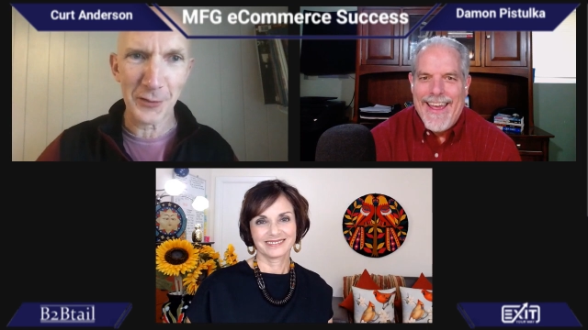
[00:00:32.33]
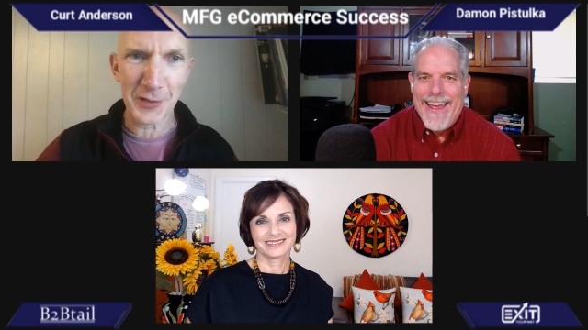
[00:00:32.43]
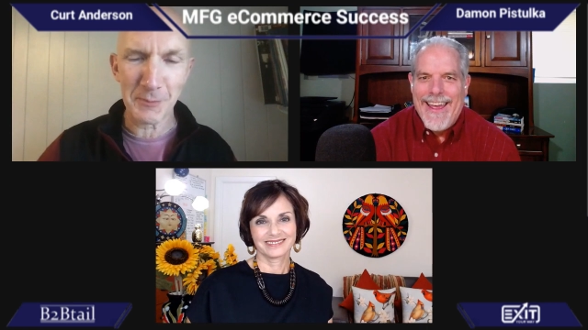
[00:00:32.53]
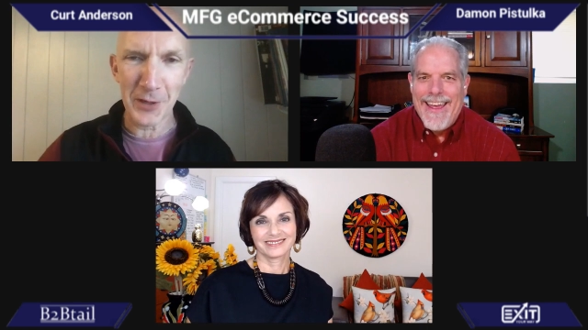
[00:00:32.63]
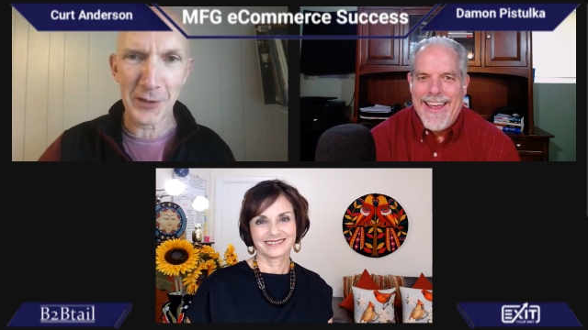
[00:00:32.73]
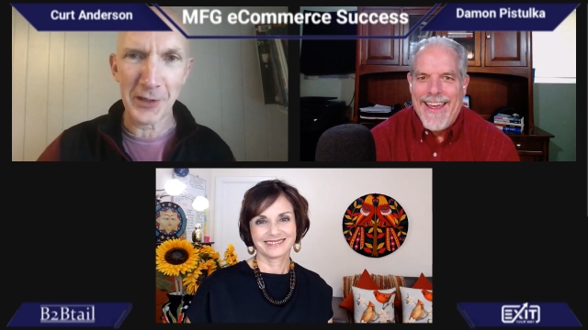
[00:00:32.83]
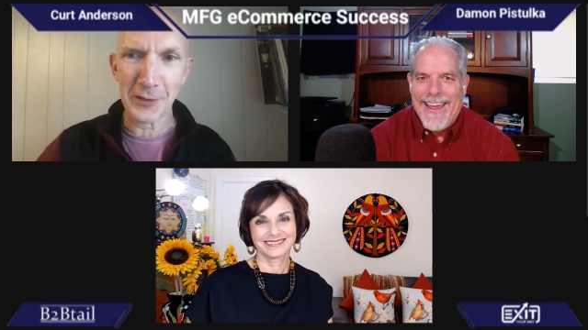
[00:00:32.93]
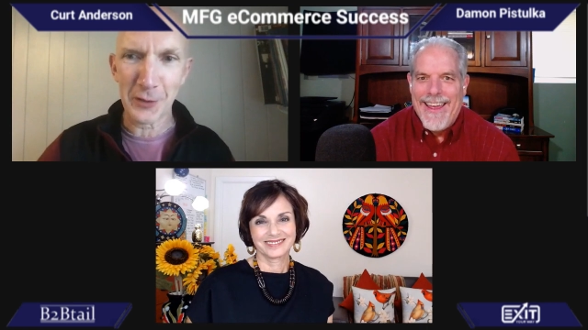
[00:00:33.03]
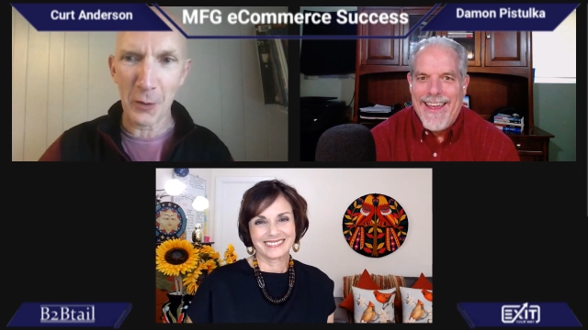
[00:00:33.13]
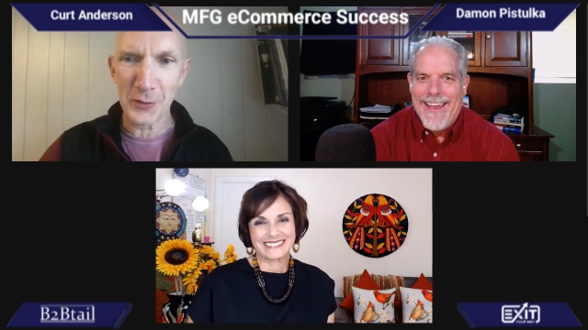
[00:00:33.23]
Speaker 1: speaking
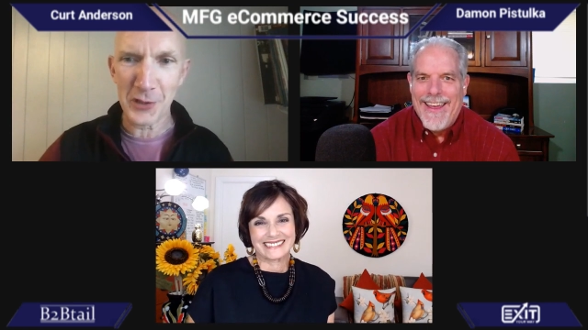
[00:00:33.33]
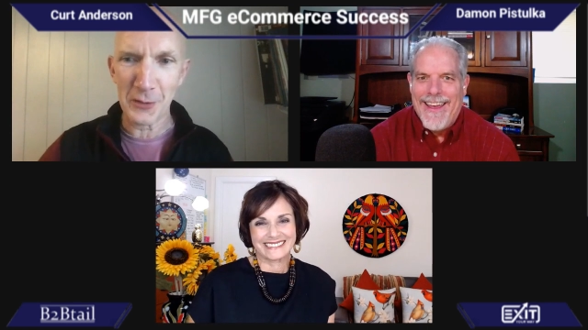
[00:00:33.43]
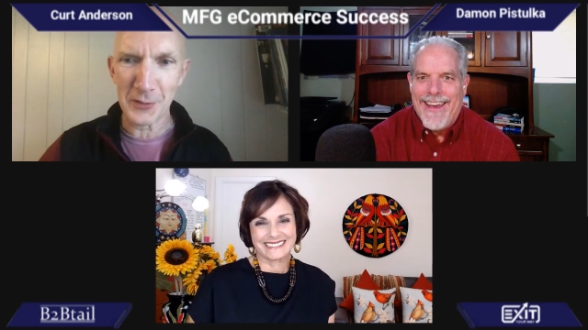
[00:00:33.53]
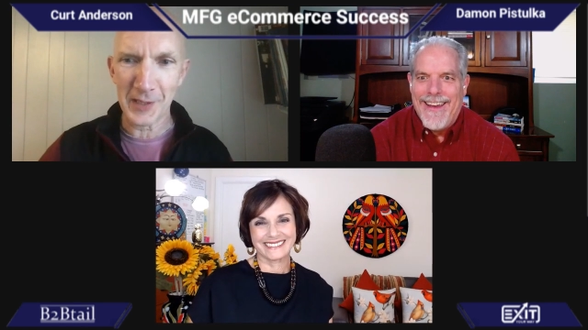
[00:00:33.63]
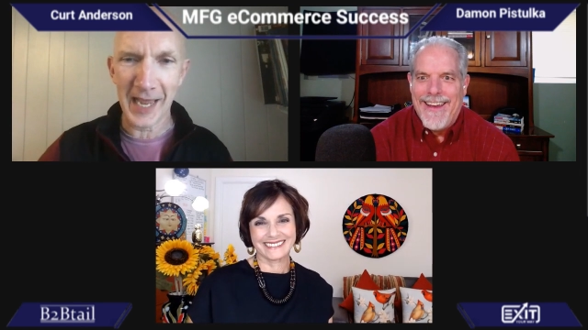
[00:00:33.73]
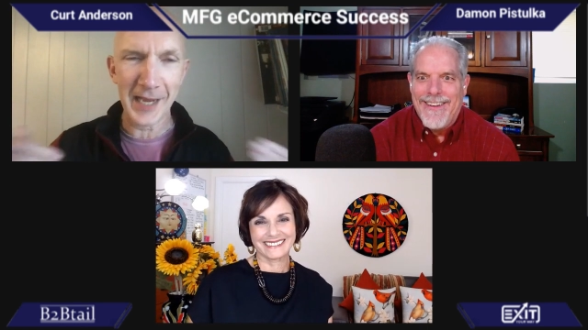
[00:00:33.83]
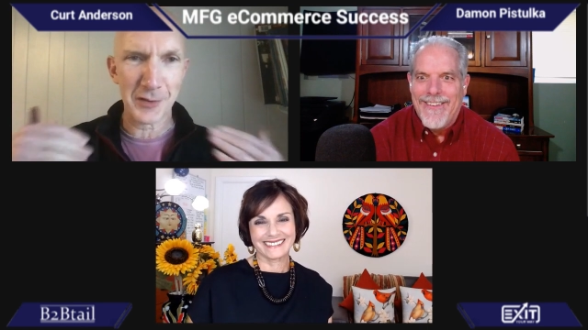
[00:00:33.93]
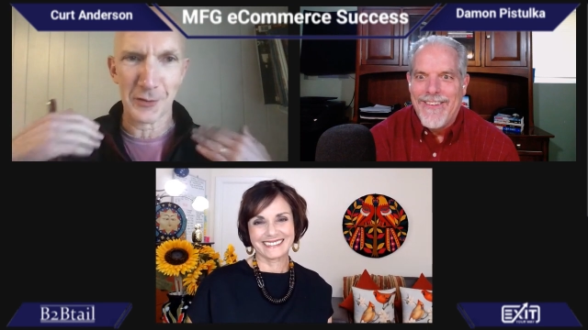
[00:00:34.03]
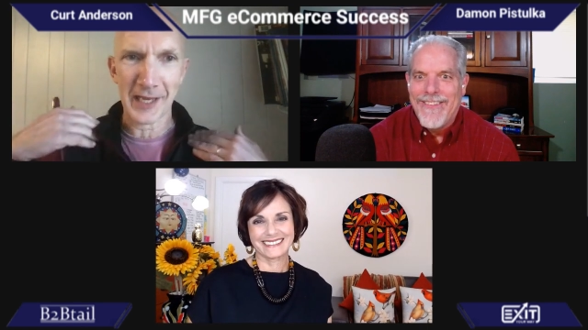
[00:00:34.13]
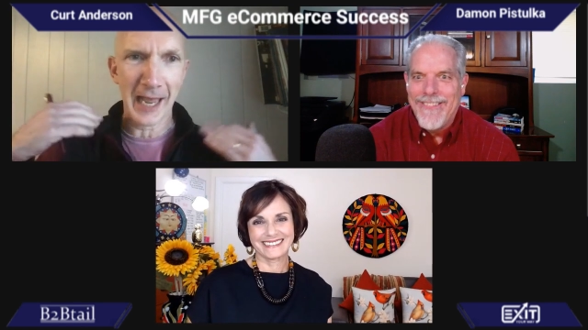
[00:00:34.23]
coach here today.
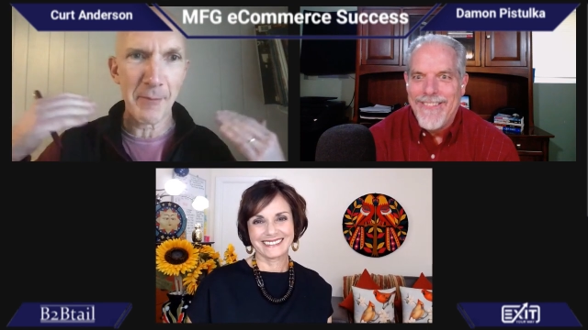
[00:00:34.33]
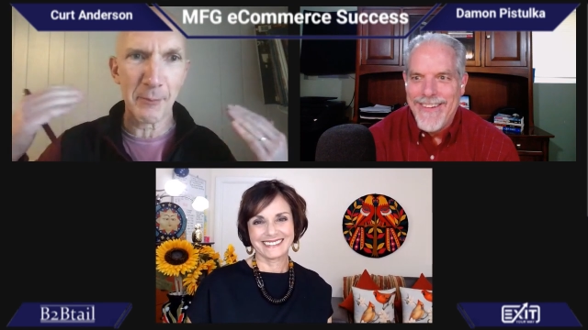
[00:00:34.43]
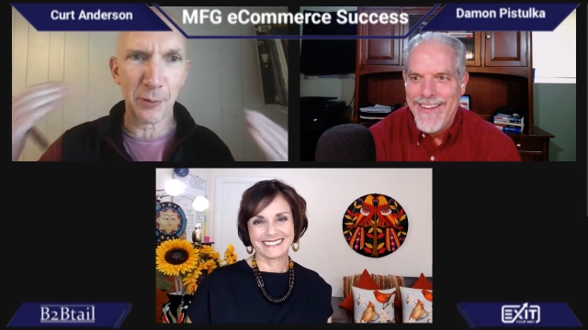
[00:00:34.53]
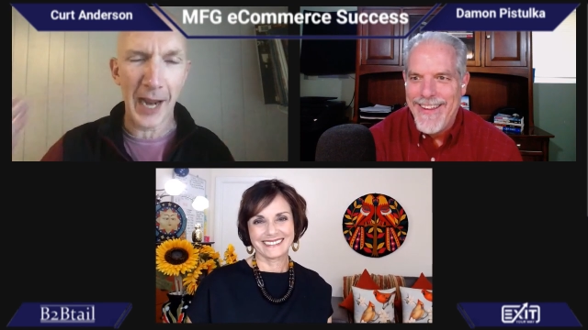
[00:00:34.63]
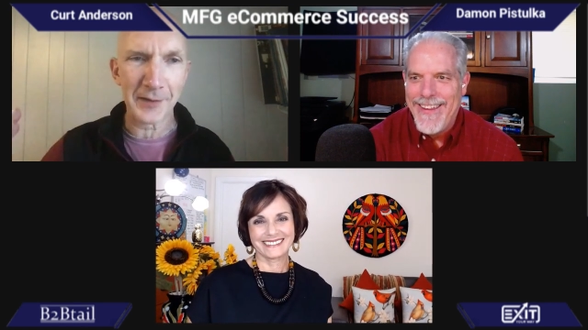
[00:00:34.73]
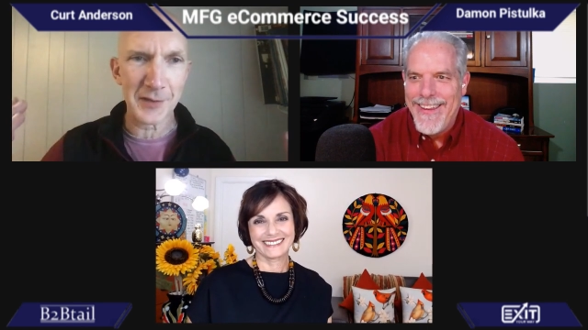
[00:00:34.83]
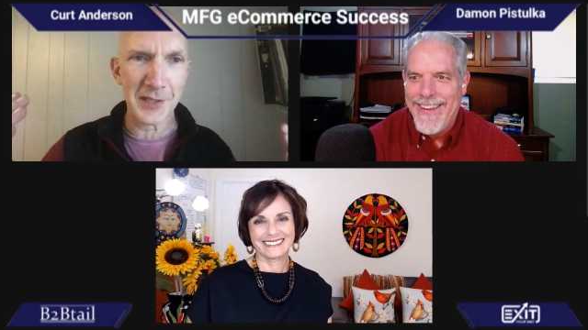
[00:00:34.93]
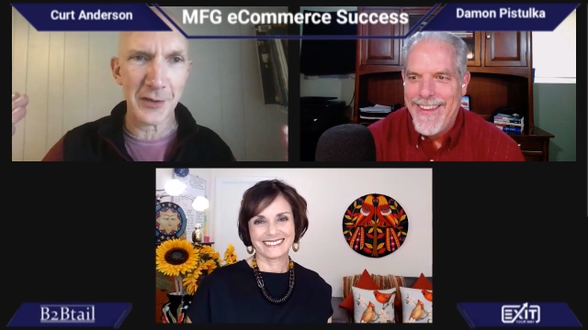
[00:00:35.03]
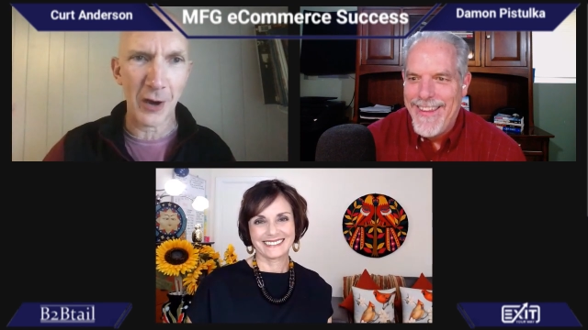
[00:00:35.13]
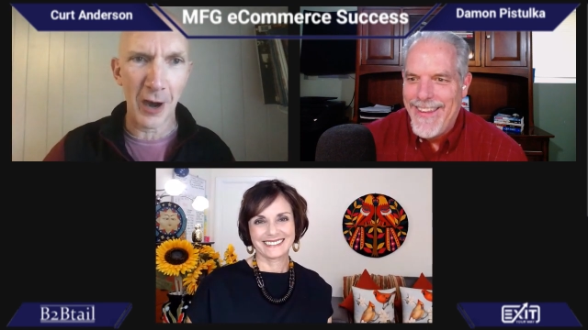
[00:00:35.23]
So like I've been
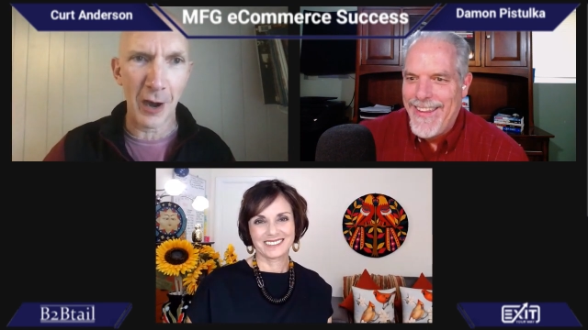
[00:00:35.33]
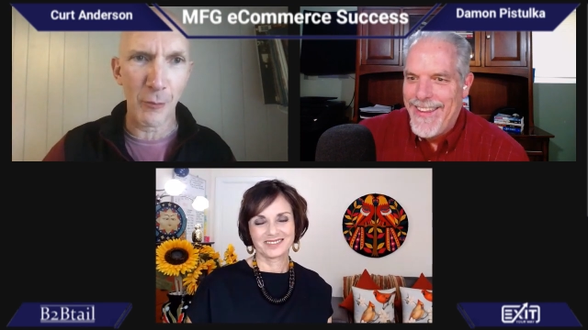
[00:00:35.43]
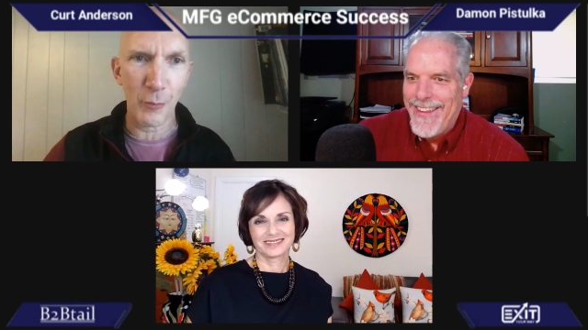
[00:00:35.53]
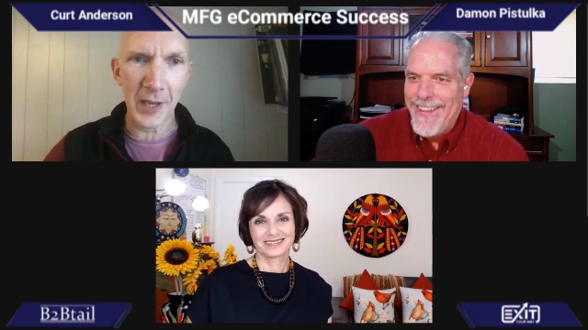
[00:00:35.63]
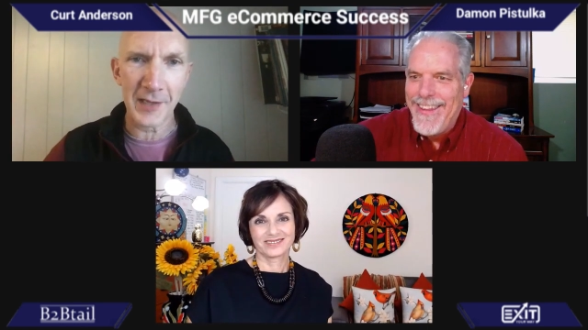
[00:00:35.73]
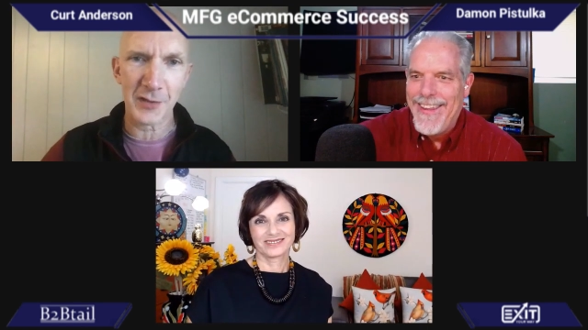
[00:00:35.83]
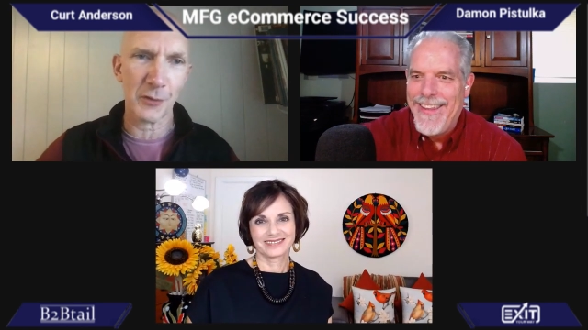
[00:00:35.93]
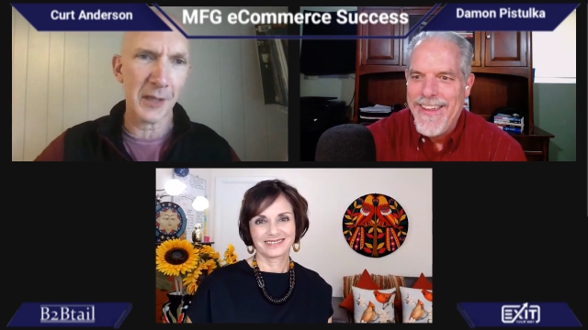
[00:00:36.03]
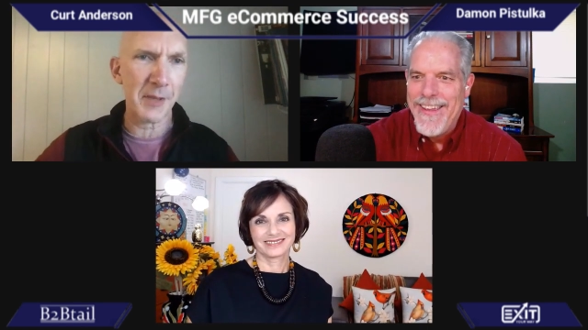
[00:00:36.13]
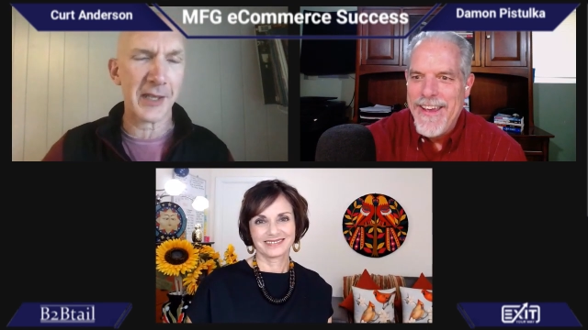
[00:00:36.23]
practicing all week, so
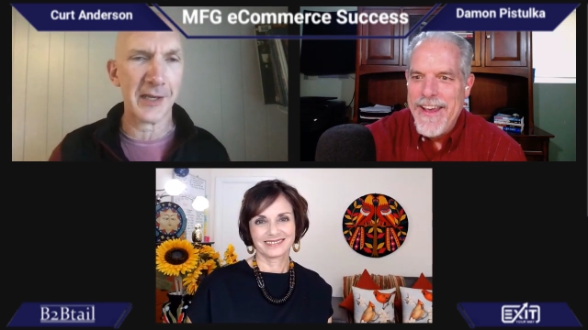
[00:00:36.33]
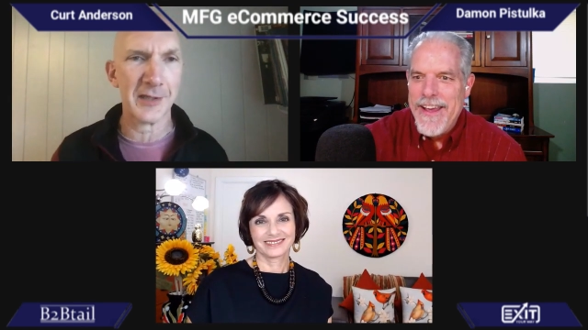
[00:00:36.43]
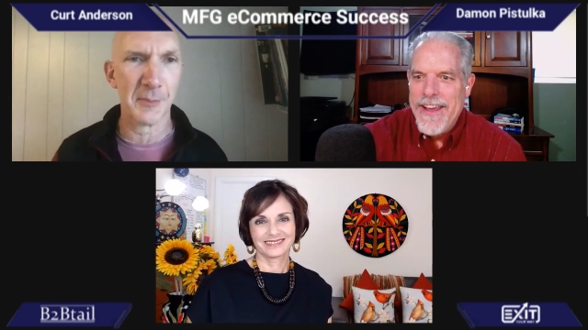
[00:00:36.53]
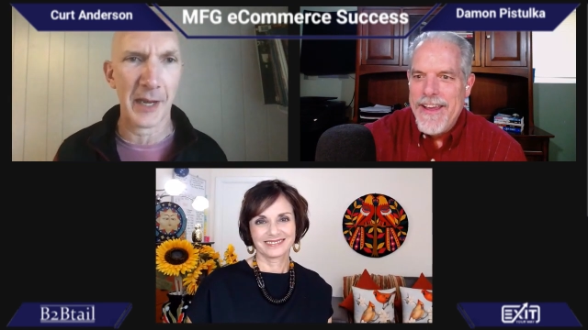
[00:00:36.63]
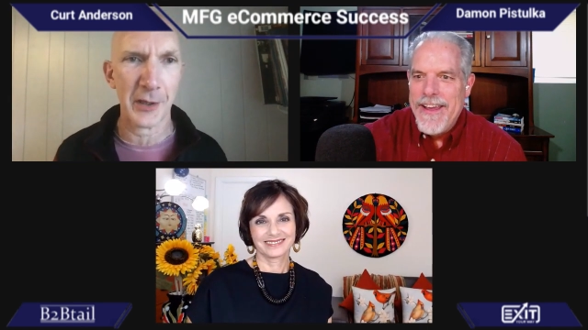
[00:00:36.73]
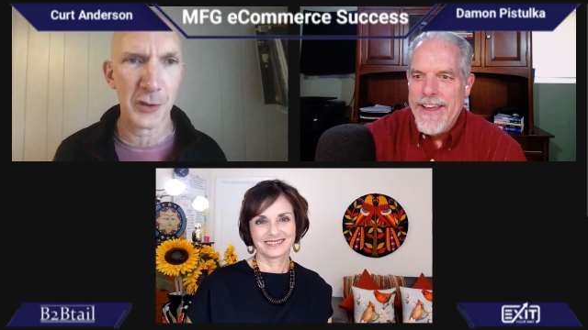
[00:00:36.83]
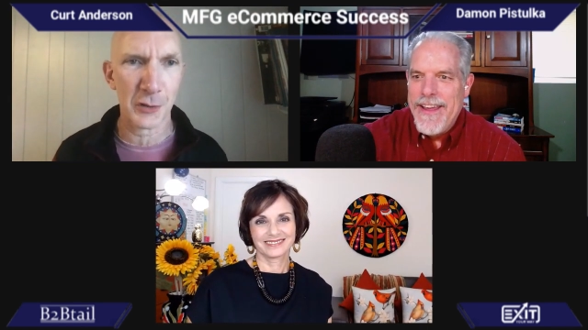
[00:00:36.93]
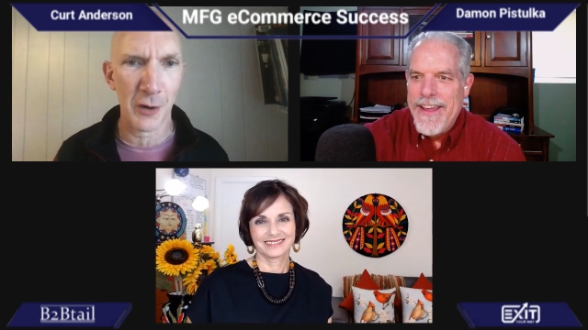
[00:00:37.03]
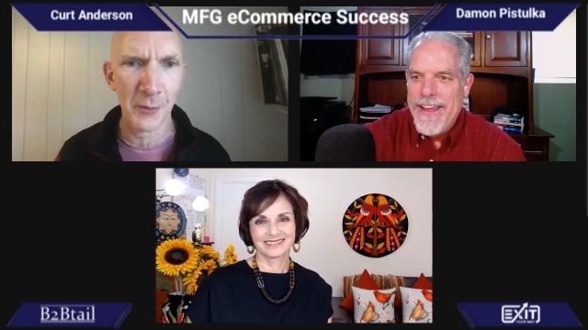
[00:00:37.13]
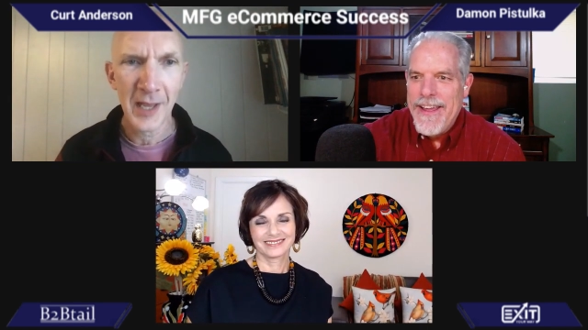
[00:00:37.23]
let me get into my
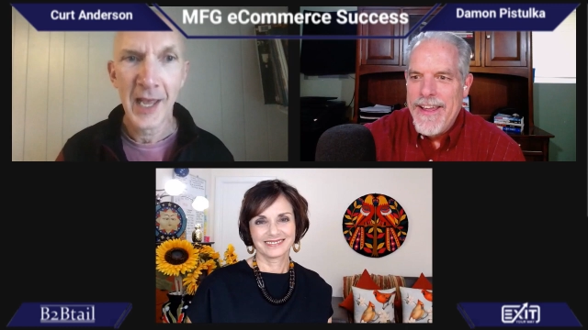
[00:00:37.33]
intro.